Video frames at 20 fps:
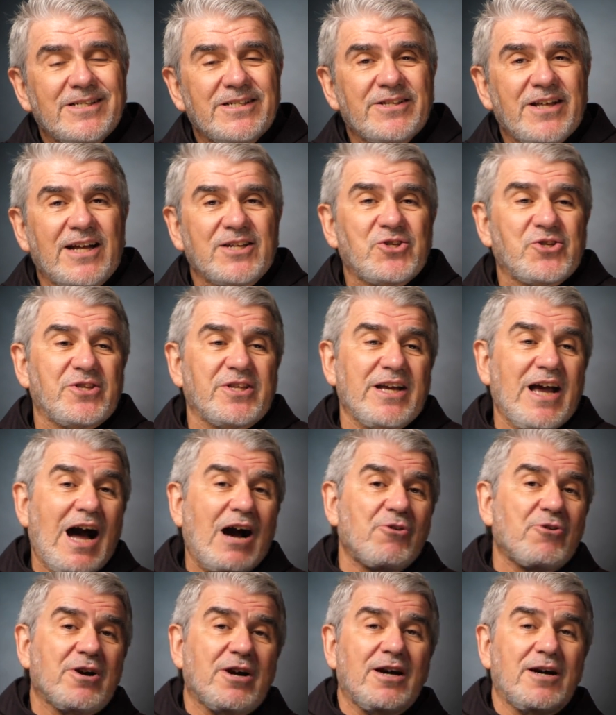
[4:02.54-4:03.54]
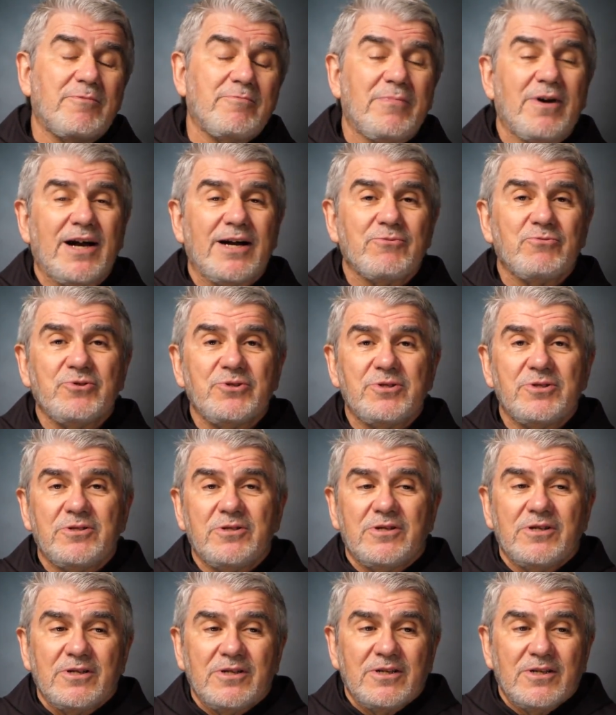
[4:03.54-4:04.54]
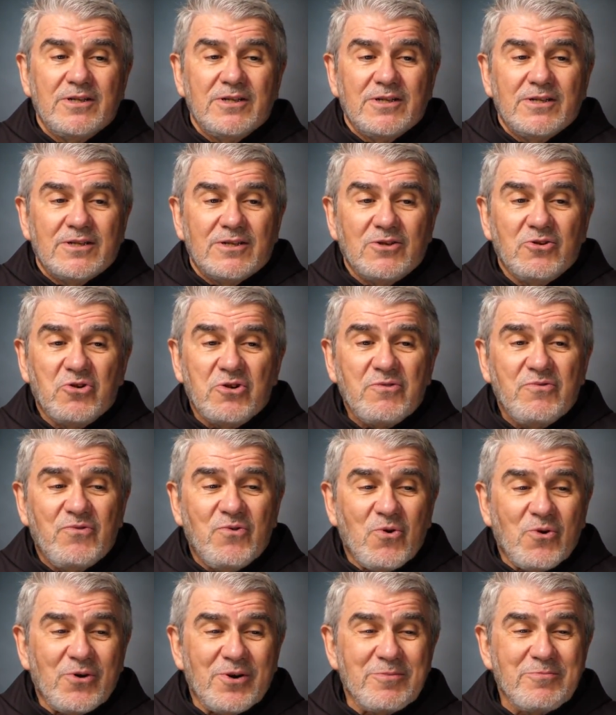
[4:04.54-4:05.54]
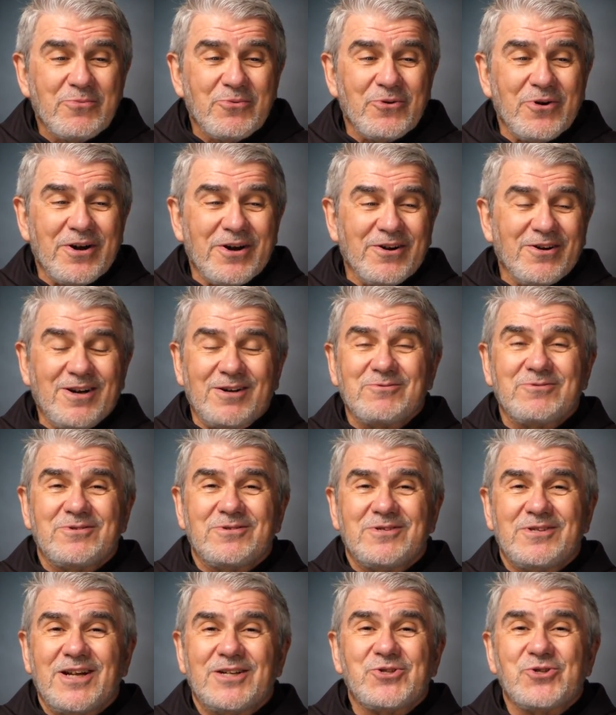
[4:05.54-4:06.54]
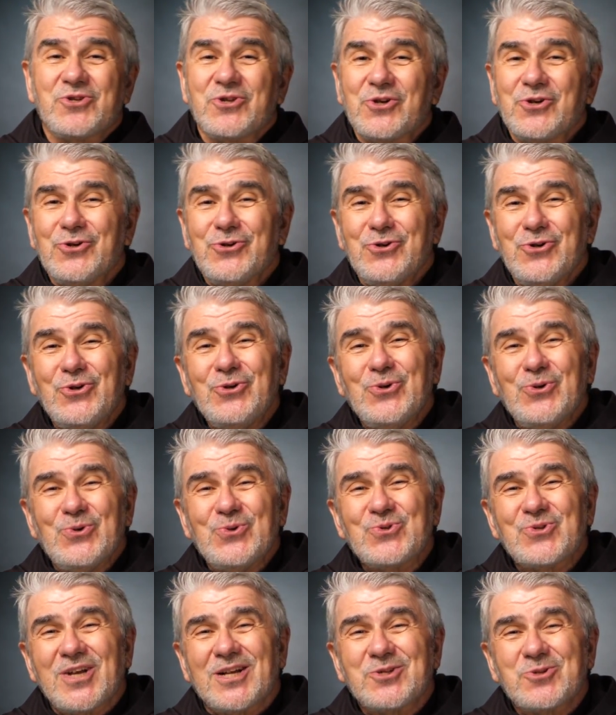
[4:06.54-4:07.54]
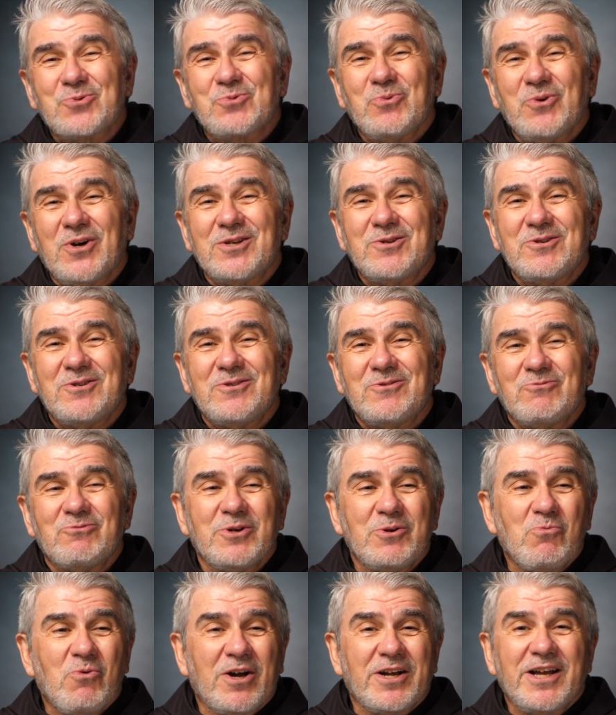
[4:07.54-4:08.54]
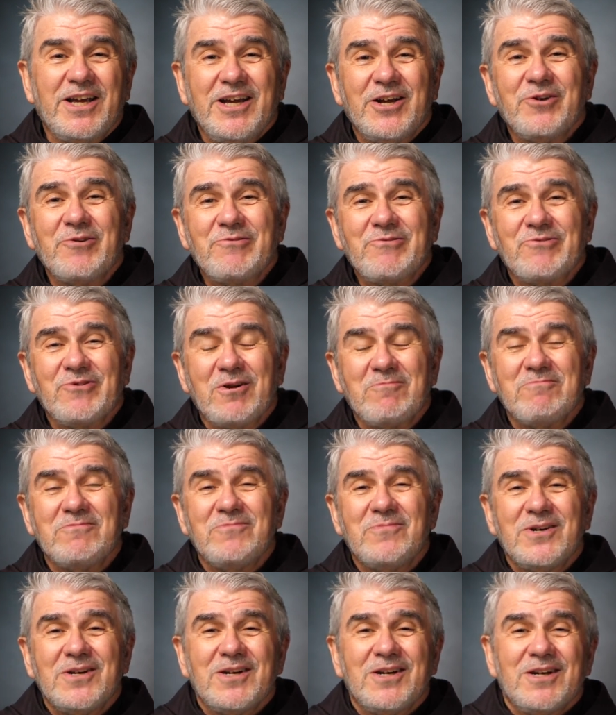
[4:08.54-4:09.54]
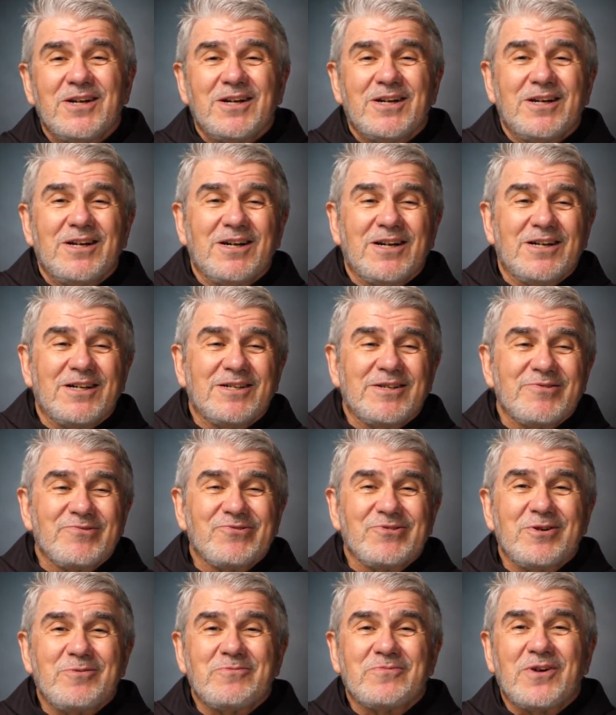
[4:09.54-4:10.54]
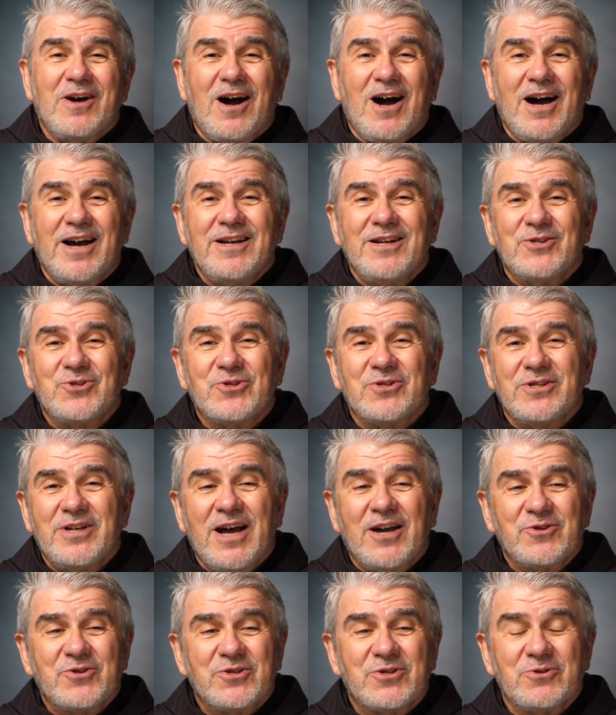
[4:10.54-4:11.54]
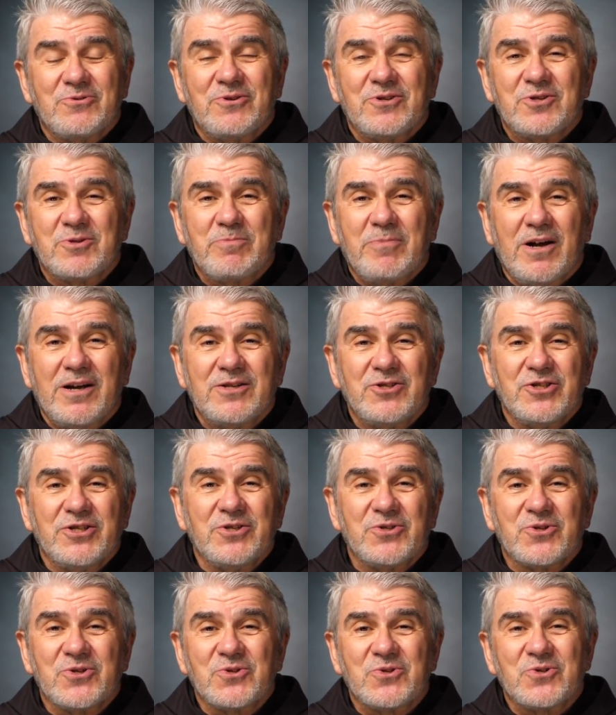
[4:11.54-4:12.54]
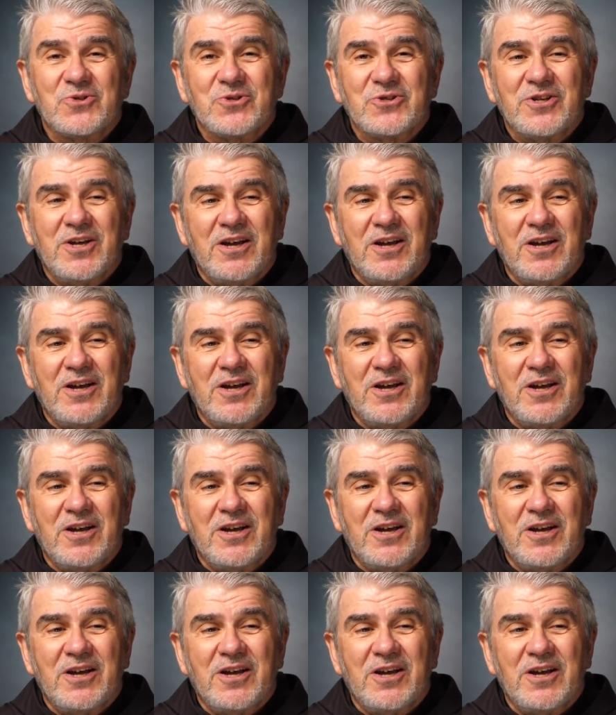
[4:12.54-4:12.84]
That's the outcome I would look for in prayer. That's the good news. That's what we want to hear from God as announced to us by Jesus.